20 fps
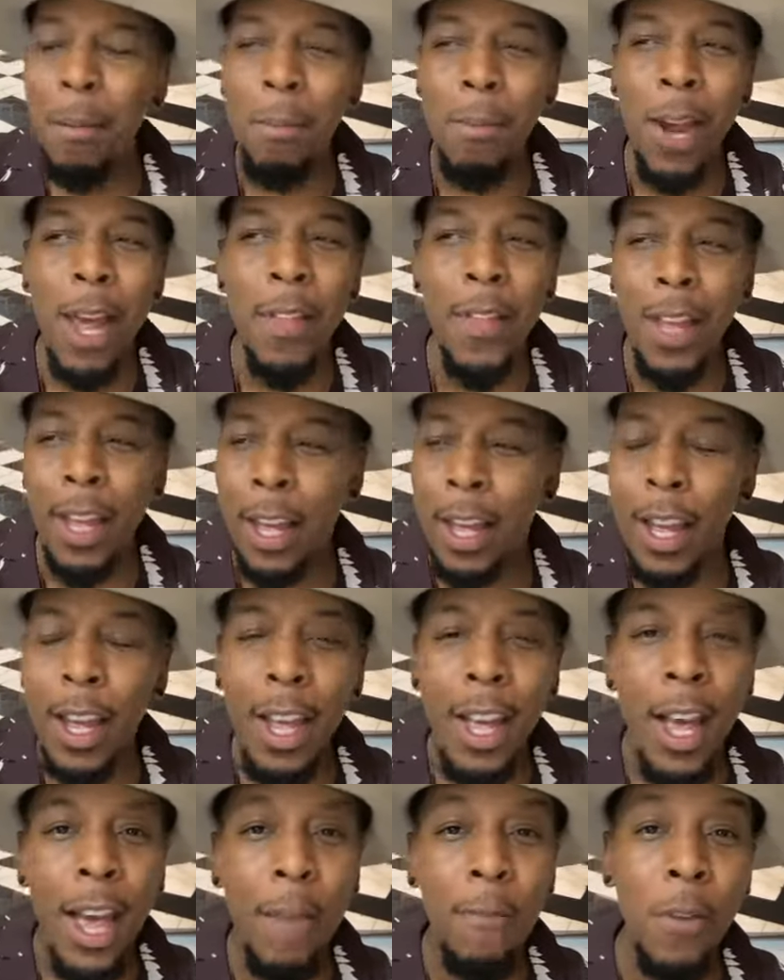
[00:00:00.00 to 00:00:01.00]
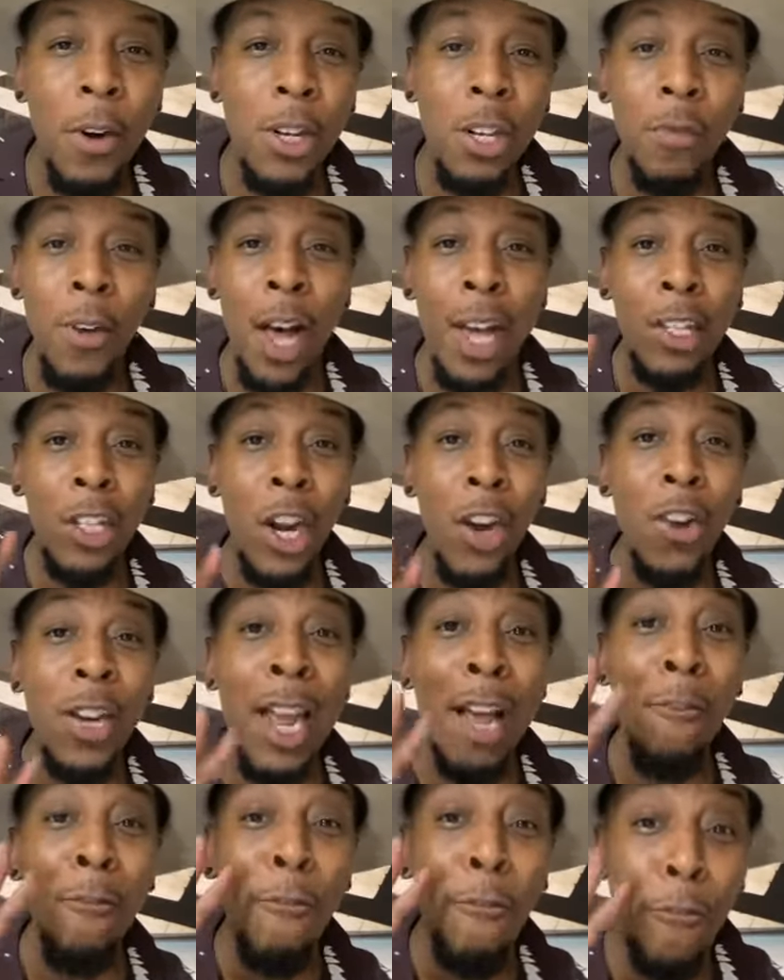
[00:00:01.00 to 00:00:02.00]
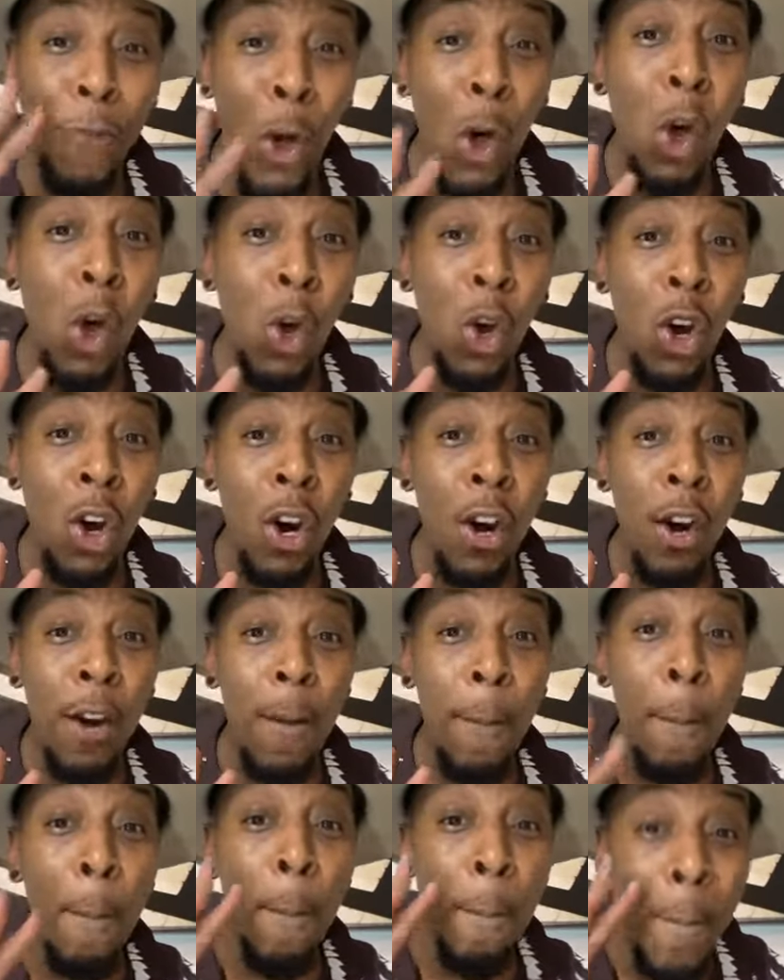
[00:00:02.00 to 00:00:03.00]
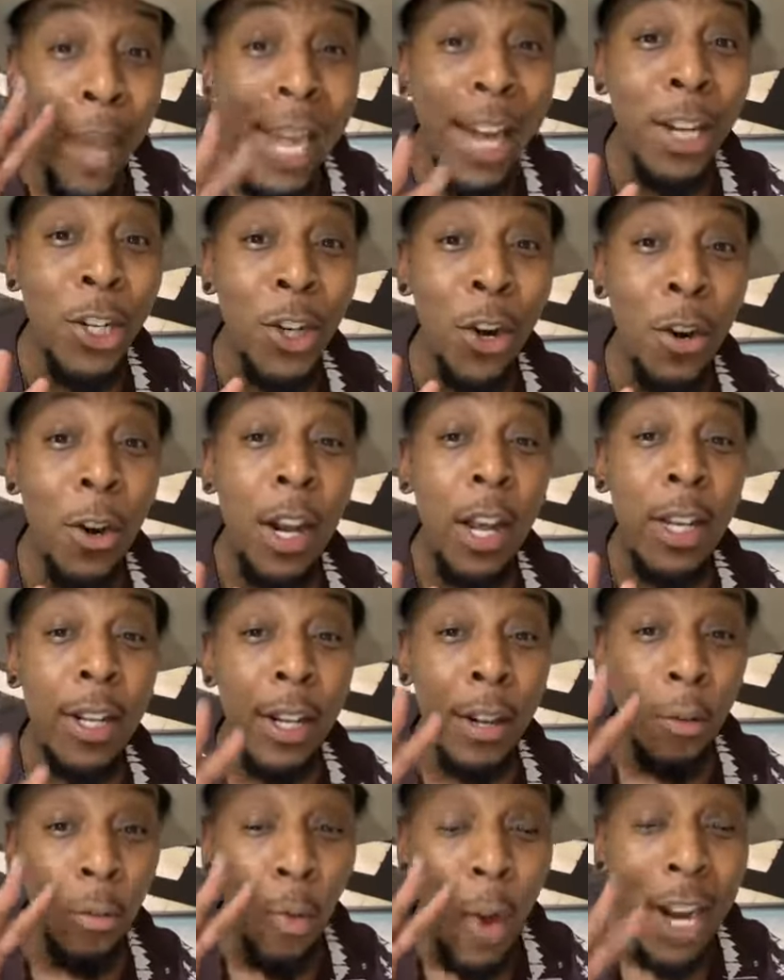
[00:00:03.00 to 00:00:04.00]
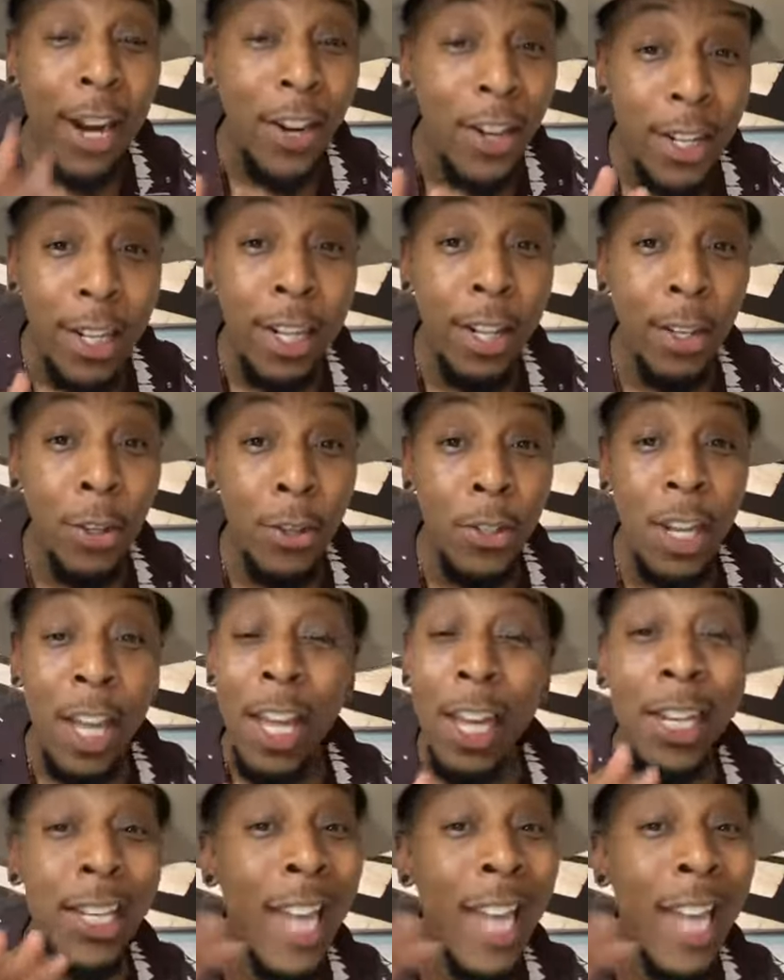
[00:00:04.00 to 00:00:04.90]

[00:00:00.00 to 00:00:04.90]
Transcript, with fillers: Brother, first of all, I turned down four major record deals.